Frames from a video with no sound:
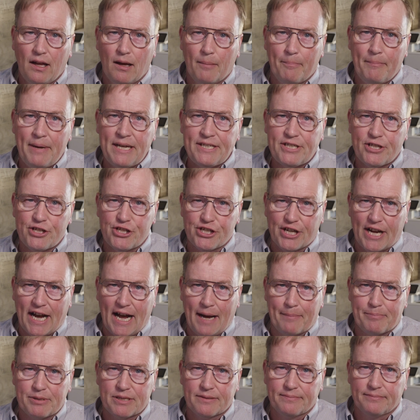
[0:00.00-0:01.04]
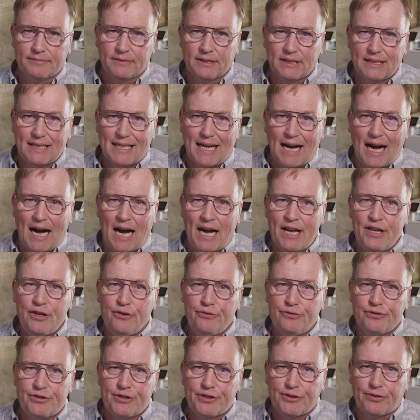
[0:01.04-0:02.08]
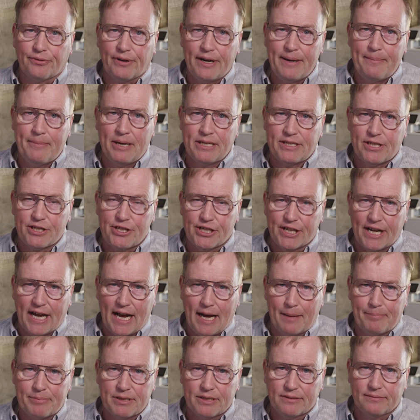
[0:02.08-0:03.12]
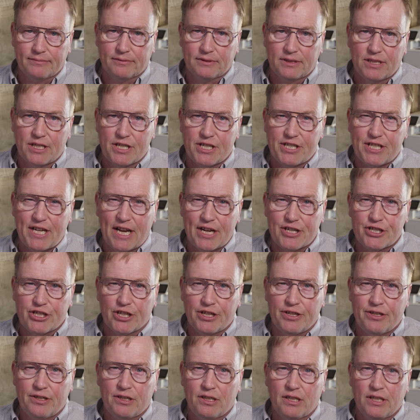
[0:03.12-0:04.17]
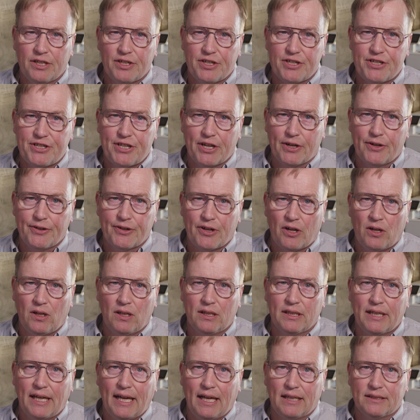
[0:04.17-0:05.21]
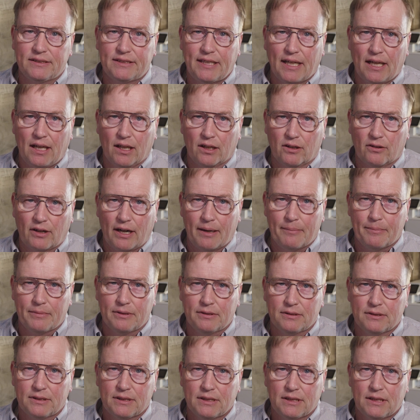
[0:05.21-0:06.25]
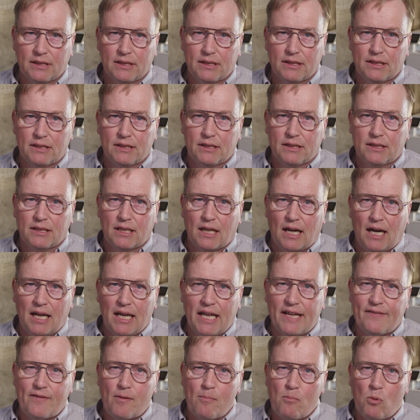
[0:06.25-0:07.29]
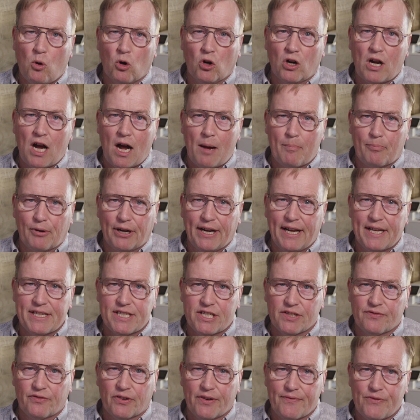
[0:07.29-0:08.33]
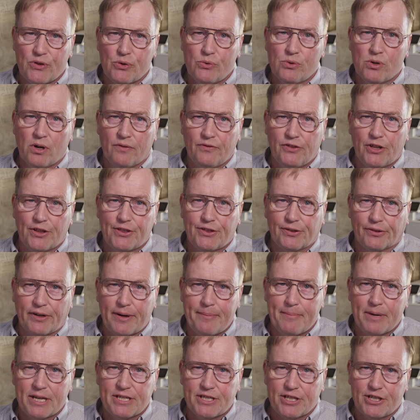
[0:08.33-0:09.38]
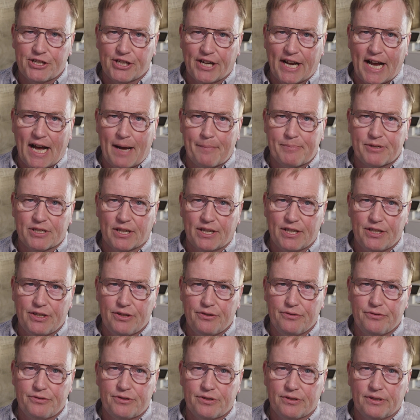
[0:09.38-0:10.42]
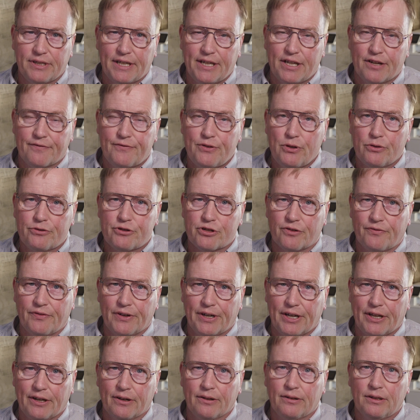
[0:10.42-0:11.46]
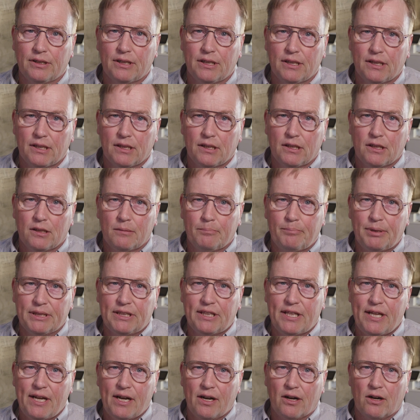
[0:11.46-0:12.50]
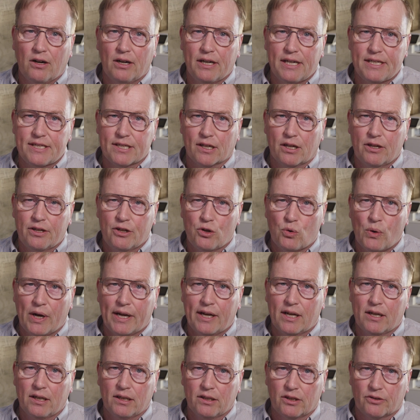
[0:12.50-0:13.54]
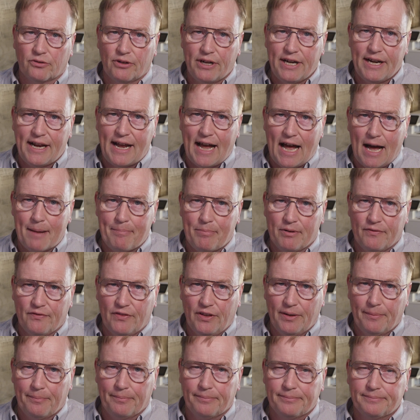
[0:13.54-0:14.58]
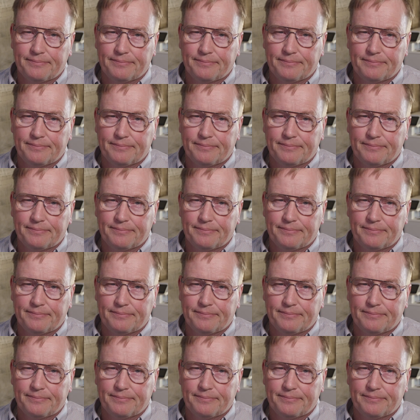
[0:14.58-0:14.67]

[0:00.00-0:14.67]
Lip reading: Messaging apps. I use three messaging apps: Session, Signal, and Telegram. I'll have a more comprehensive review of the three messaging apps I use in a future video, but here is a quick recap of them.